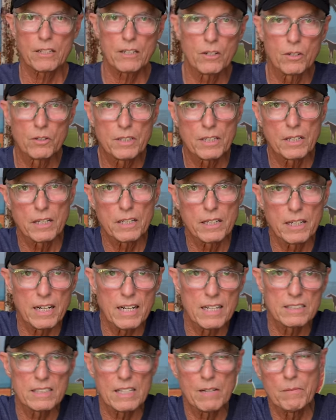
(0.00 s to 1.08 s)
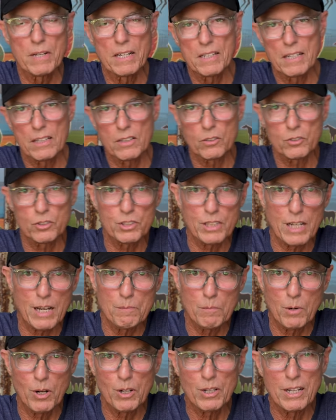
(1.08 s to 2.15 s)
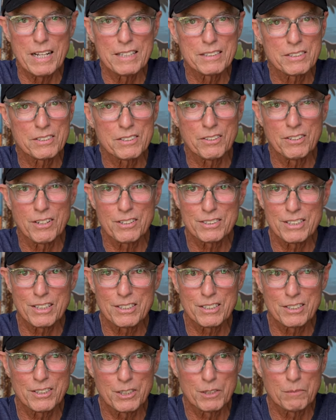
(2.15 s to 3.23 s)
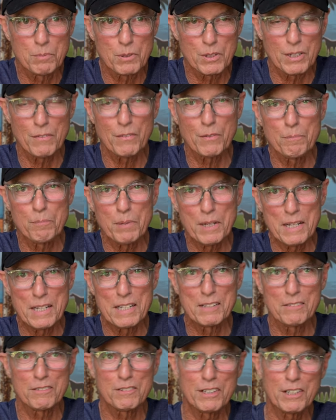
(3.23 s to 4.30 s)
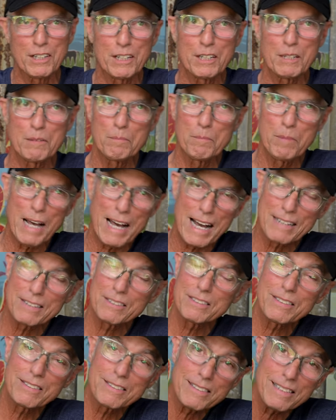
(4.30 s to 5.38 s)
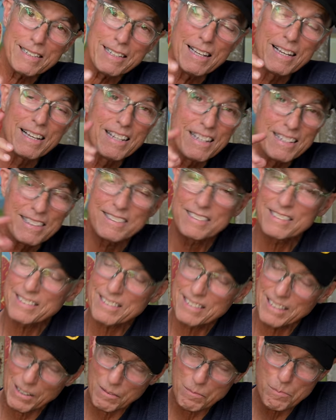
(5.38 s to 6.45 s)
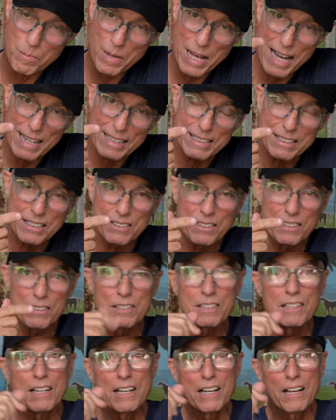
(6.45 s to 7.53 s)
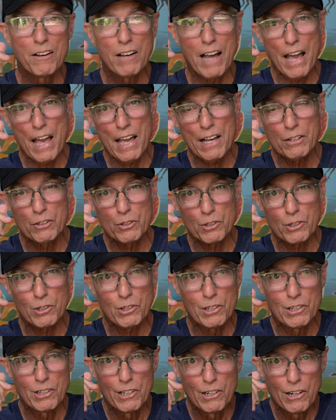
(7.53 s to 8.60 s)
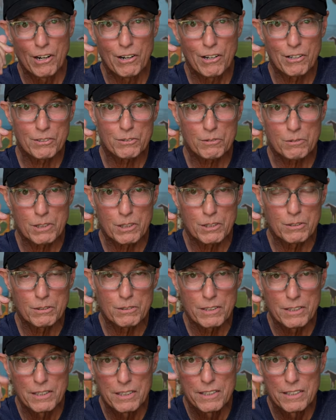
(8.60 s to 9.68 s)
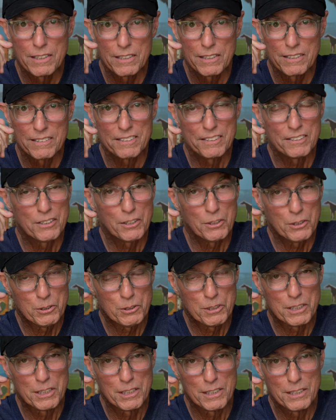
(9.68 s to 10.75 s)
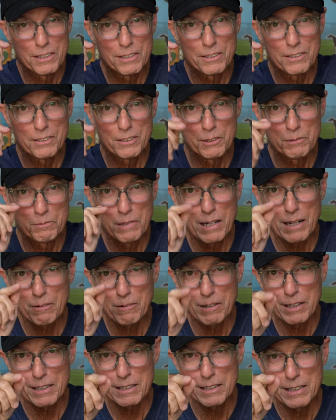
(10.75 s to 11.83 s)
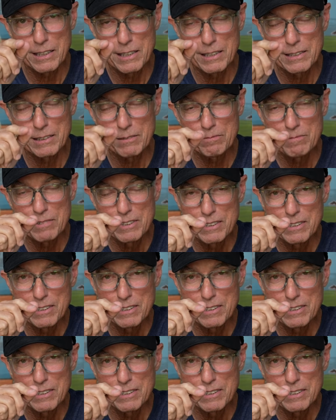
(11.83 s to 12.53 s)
Okay, guys, I made that little sidebar last as long as I could to put off the pain of cutting back. Let's see. Let's cut back to the angler on the road. You know who he is. You might recognize him.